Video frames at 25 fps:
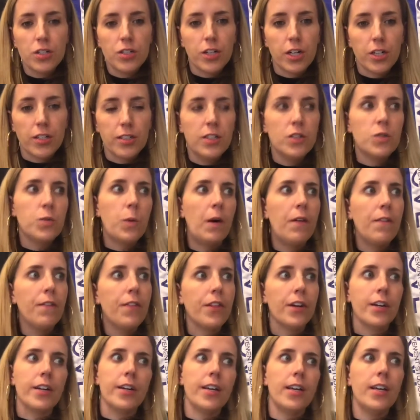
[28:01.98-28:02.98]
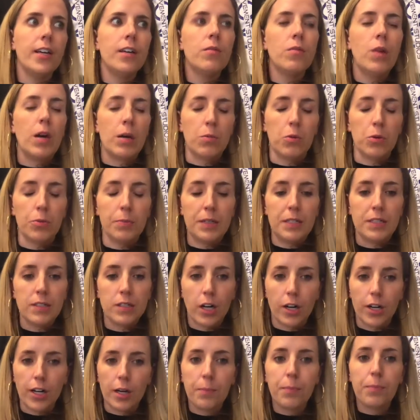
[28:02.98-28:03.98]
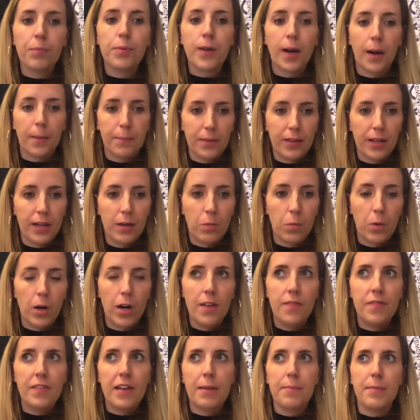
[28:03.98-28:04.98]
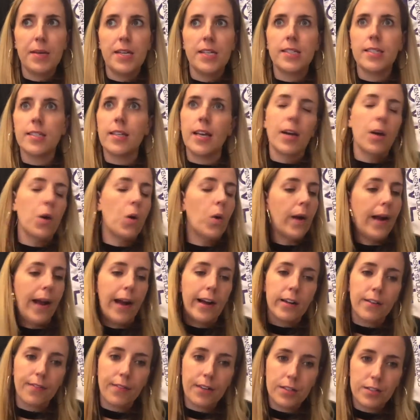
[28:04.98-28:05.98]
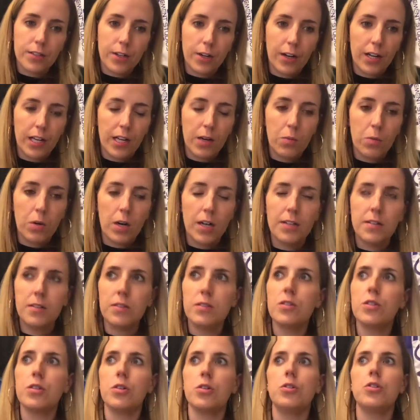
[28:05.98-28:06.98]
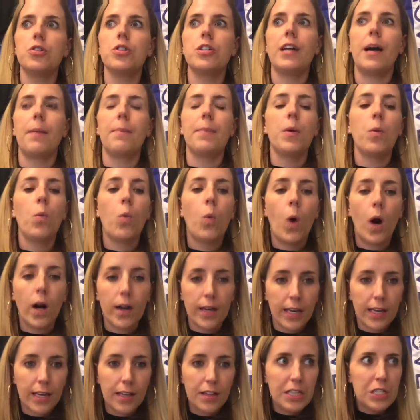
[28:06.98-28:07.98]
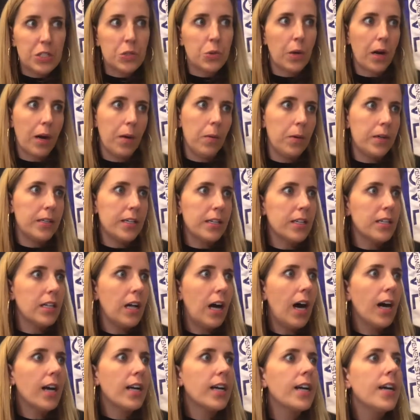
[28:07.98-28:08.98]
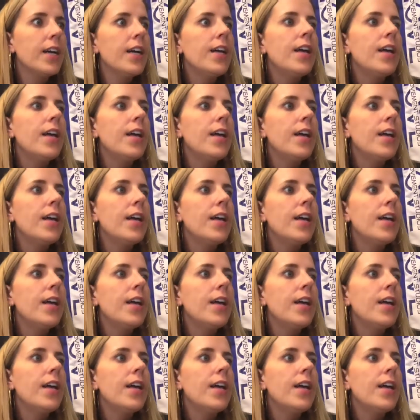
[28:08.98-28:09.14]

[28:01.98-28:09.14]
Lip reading: starts at 12:30, and we'll be starting promptly at 1. That means like choreography starting at 1, so you should not be walking in the door at 1 o'clock.